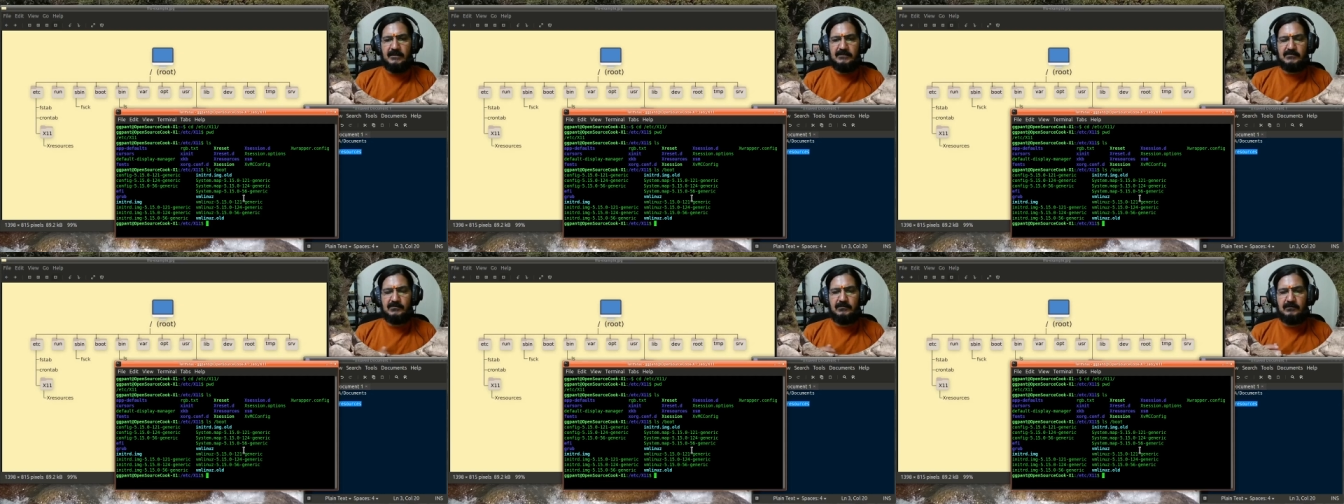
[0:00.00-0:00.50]

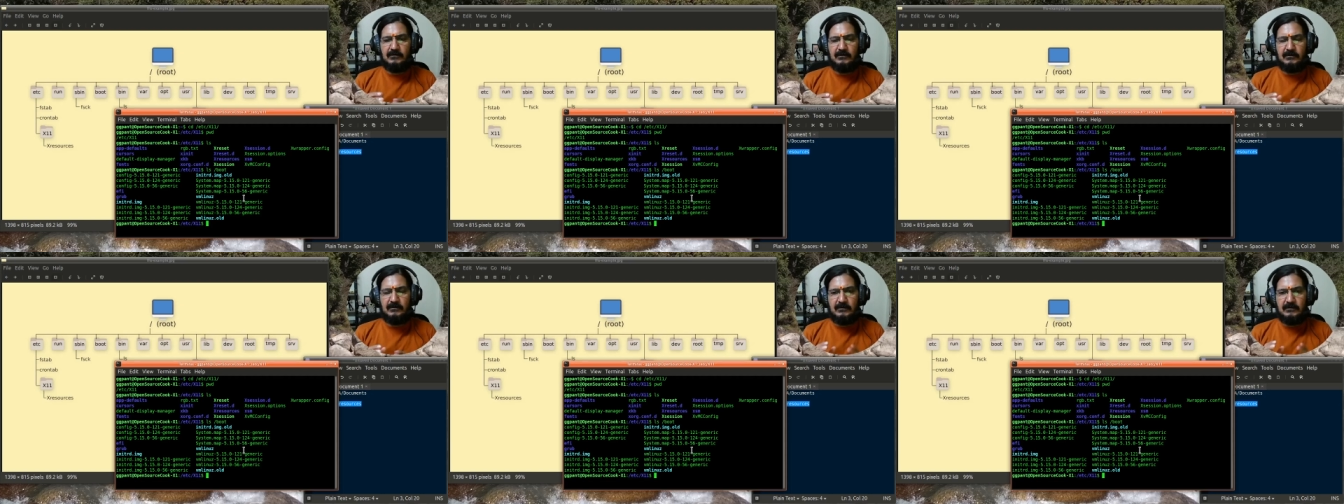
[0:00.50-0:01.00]
So
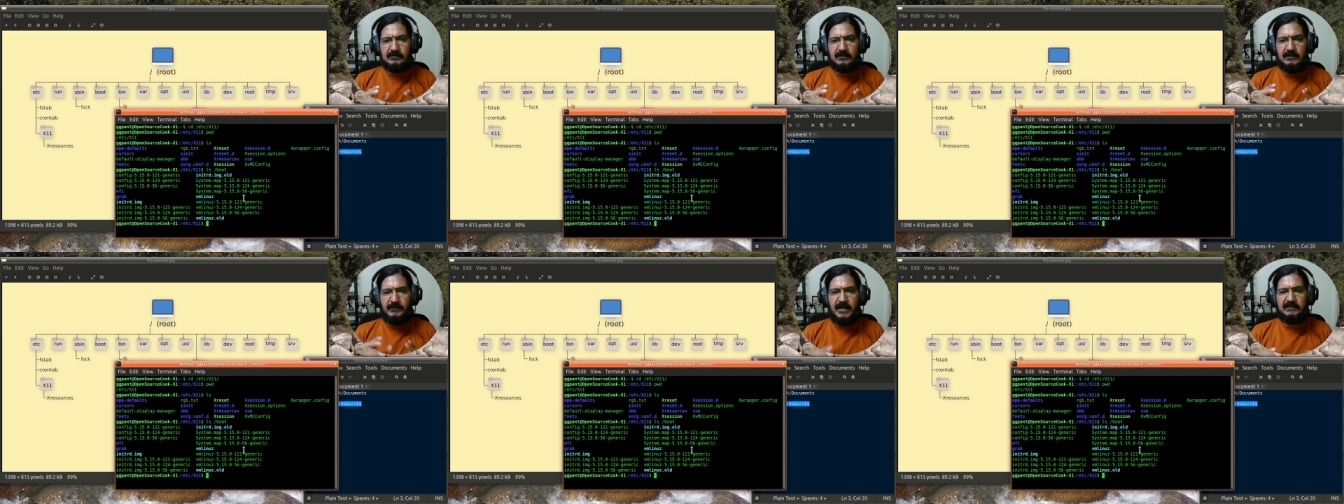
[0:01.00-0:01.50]

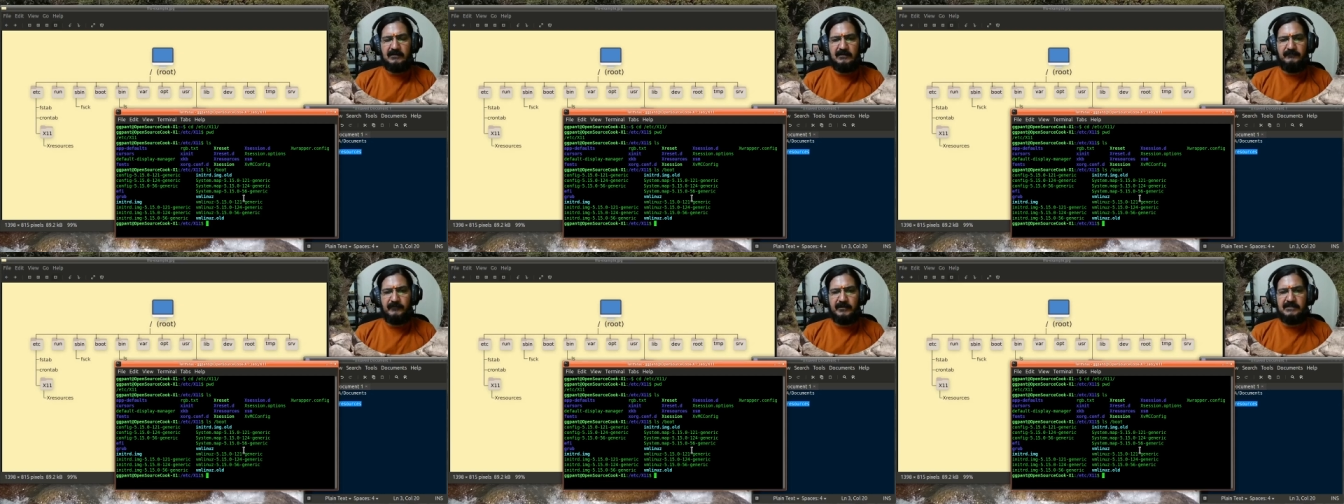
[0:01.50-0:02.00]
the path
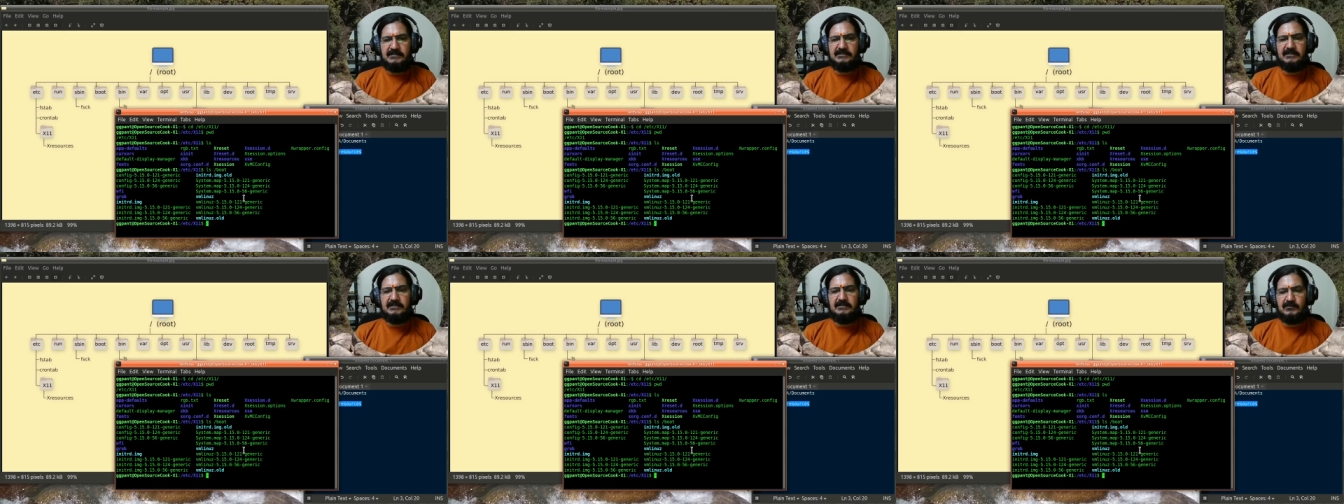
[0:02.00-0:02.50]
reference
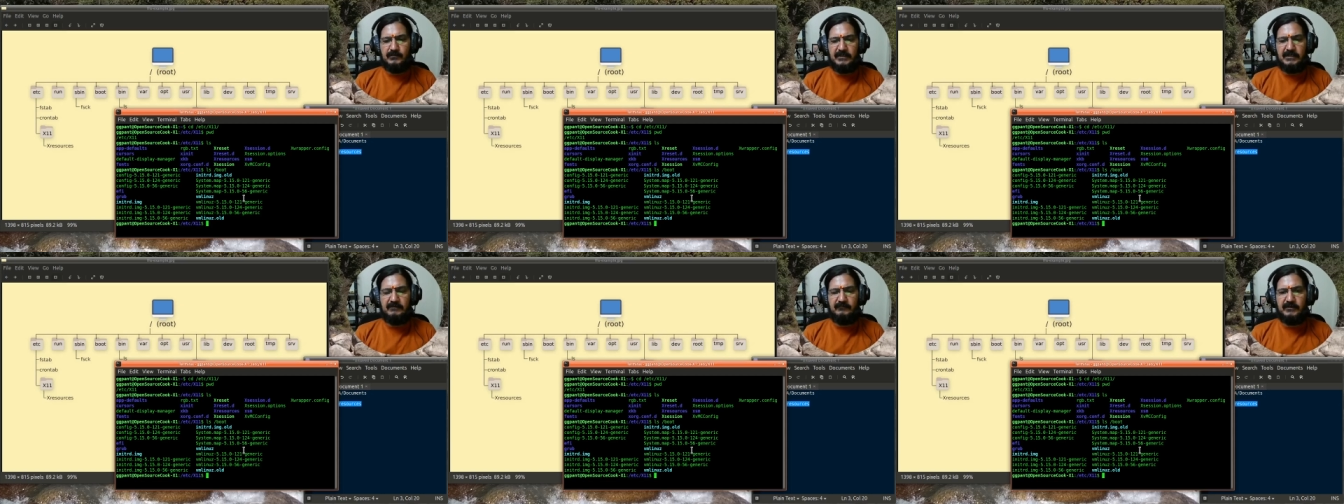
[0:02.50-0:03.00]
is to be
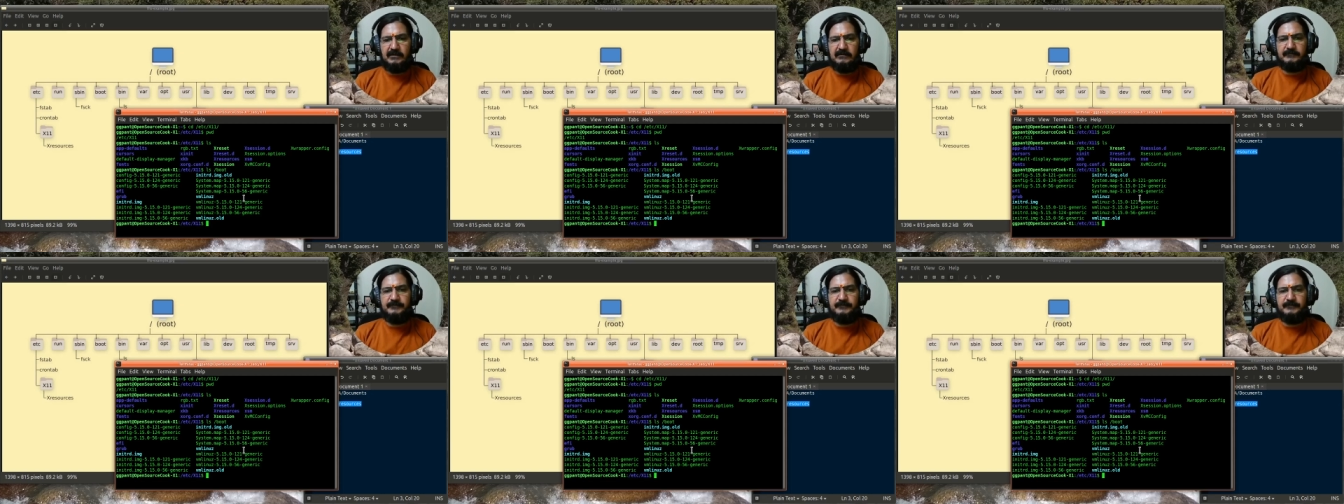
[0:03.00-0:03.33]
given